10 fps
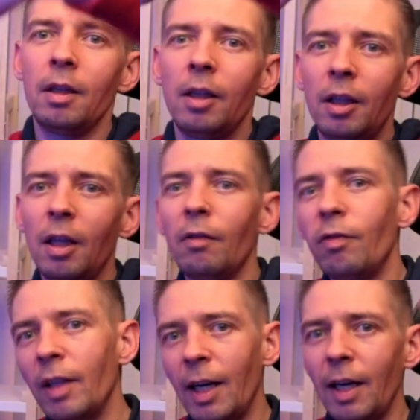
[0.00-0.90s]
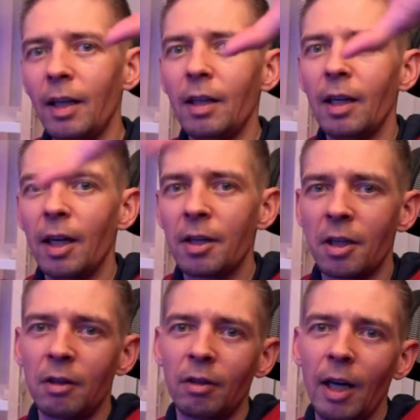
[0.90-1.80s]
that can fly as
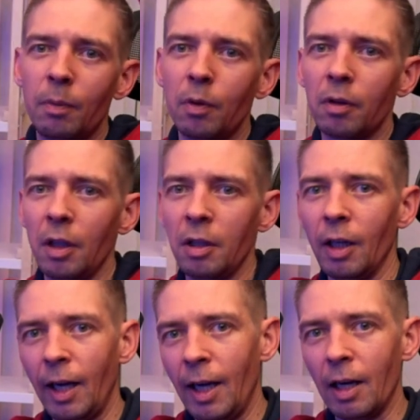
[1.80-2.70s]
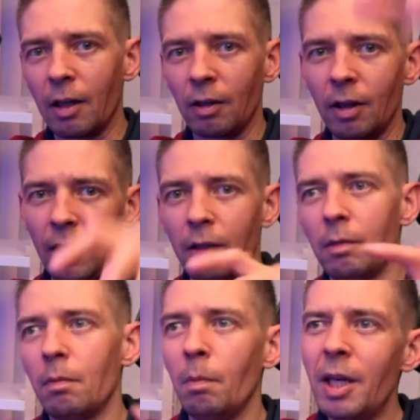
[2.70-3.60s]
a tripod in the air. Like
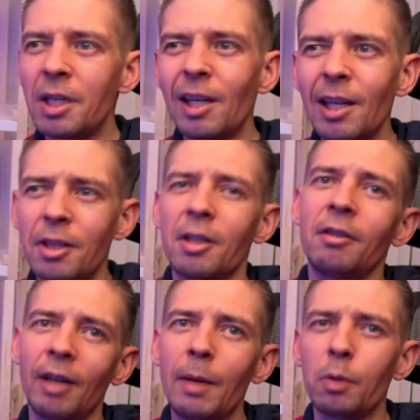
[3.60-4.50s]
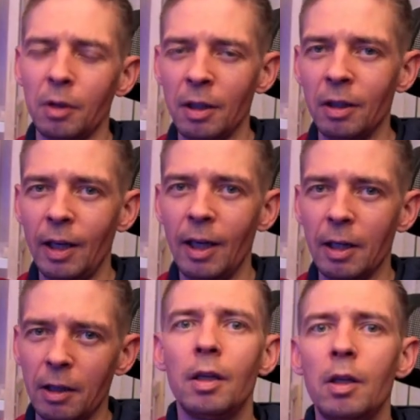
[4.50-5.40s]
basically it's a tripod in the
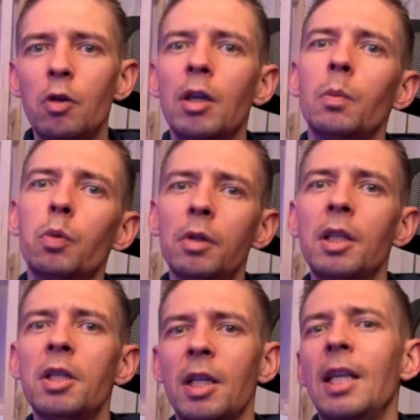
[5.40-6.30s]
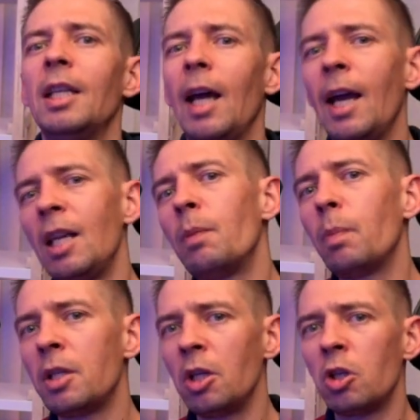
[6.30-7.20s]
air. You can put this in any
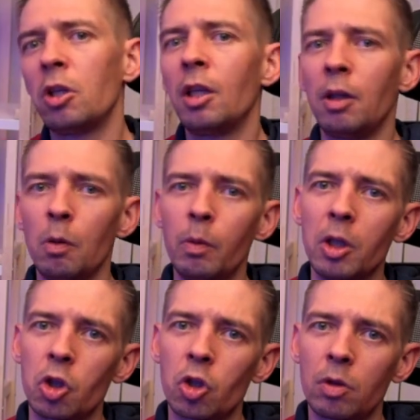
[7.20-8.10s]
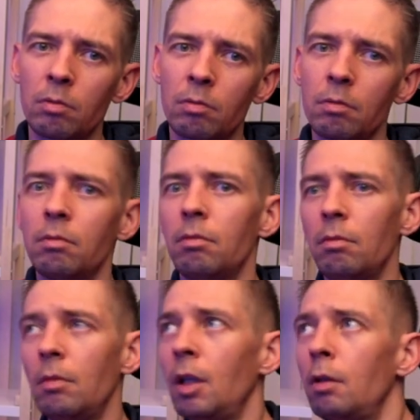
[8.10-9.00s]
position that you wish
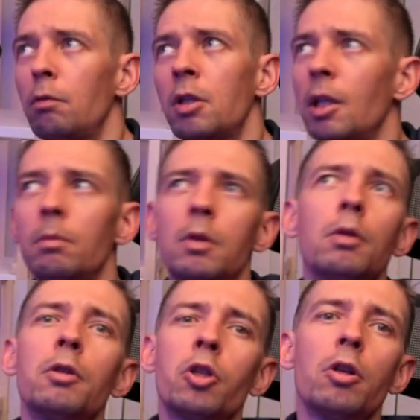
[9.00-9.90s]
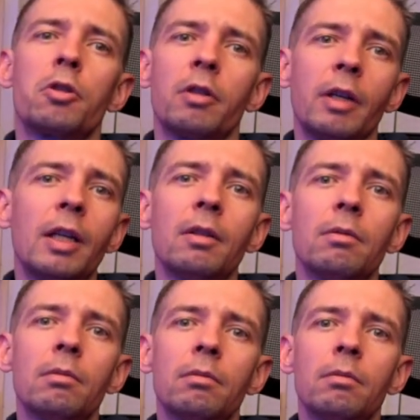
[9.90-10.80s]
and do some cool shots, right?
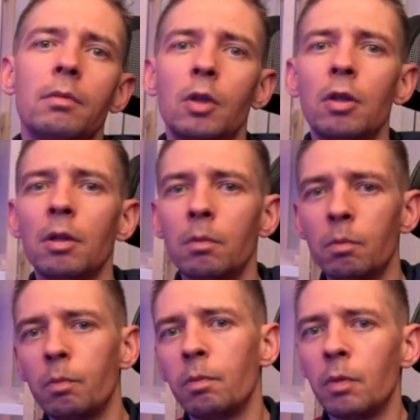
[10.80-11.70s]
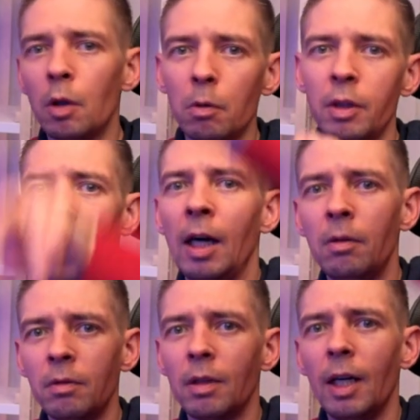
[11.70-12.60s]
You can go
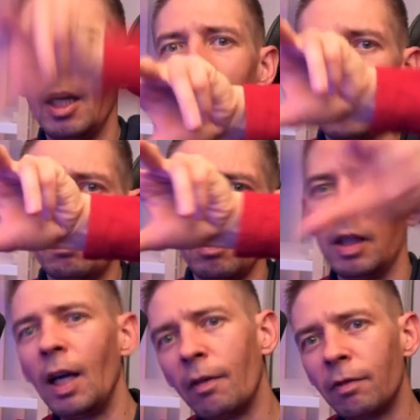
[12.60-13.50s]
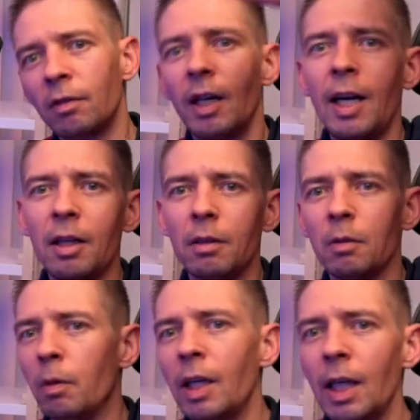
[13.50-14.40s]
down, up, left, right,
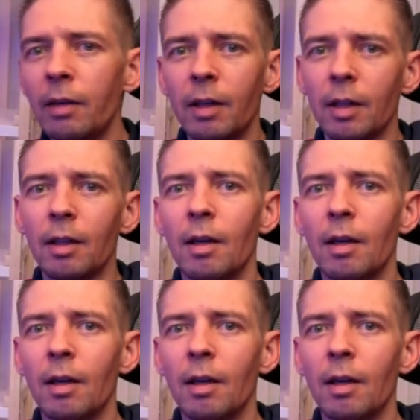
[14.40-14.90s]
whatever.